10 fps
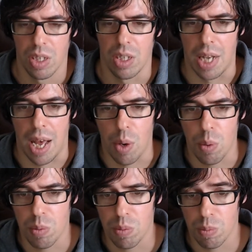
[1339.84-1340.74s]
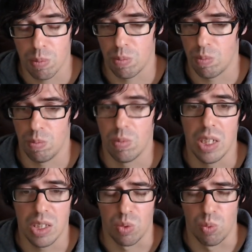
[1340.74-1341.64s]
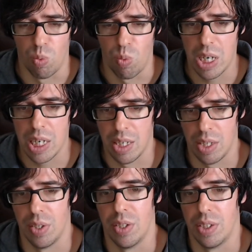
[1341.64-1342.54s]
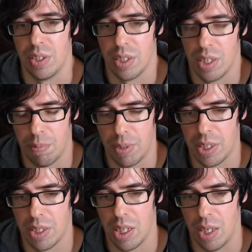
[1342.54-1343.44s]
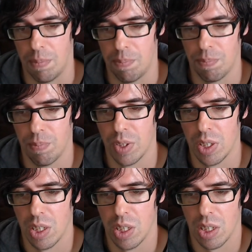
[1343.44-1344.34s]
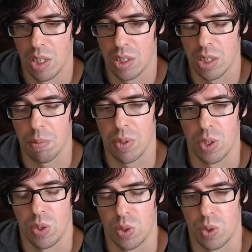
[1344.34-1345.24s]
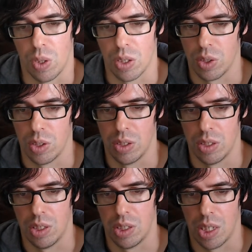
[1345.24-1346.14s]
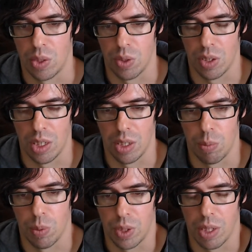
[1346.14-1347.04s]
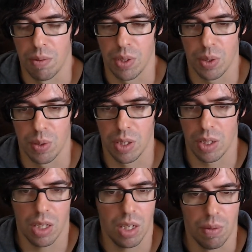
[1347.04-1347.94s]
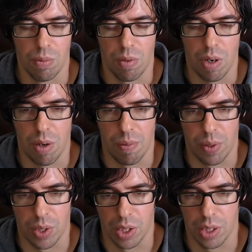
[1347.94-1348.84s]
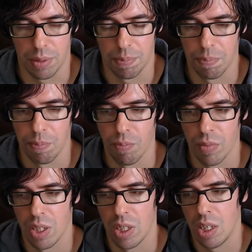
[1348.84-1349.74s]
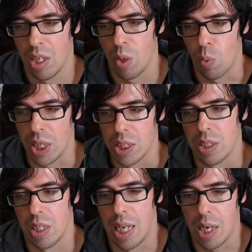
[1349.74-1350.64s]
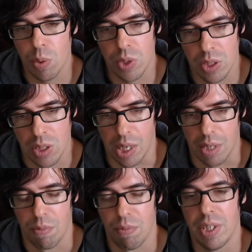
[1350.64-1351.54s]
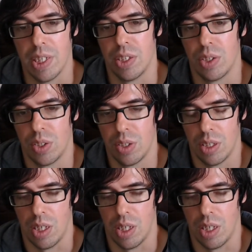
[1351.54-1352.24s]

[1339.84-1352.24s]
Now it's really good. I mean, some of the constructions, etc., that it will give you are very, very good. Whereas languages like Finnish,